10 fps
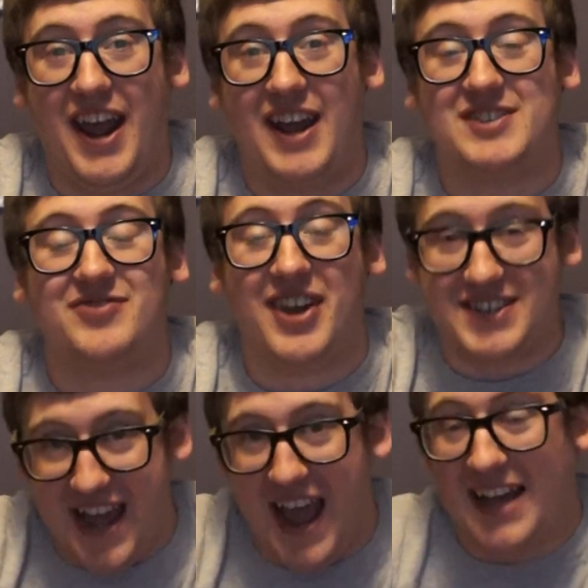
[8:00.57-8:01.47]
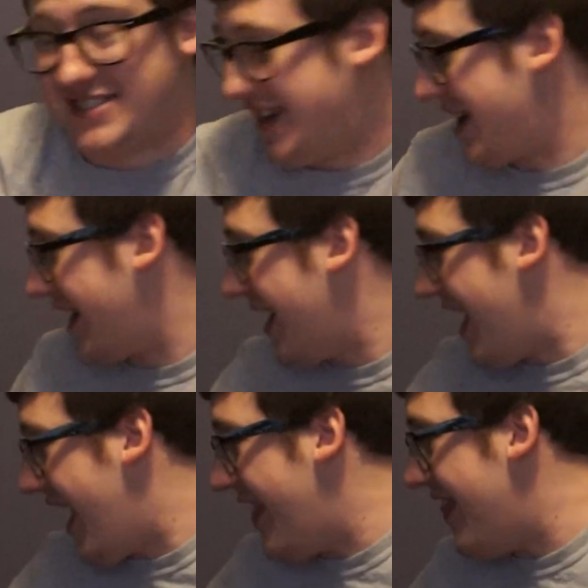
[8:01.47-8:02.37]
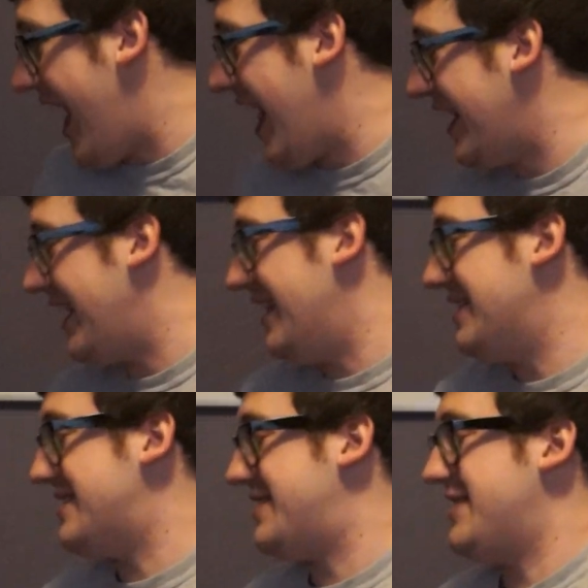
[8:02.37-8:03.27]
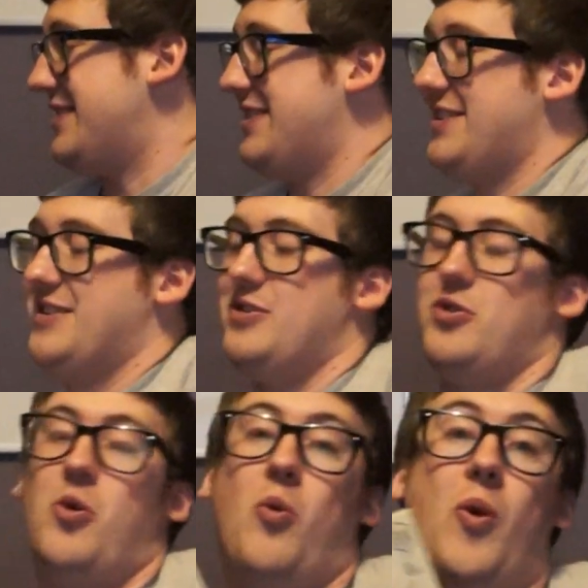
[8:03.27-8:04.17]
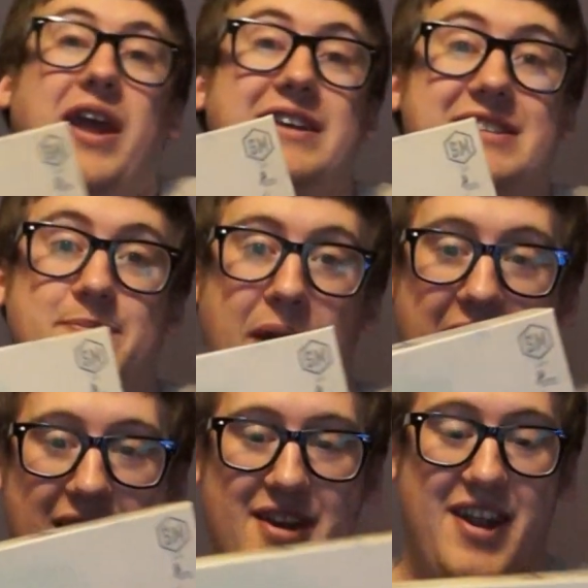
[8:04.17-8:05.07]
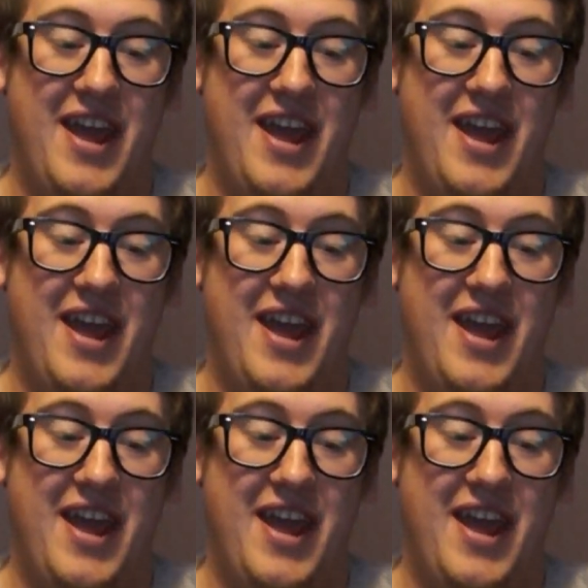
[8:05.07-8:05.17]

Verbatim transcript: It's fantastic. And that is Wingspan.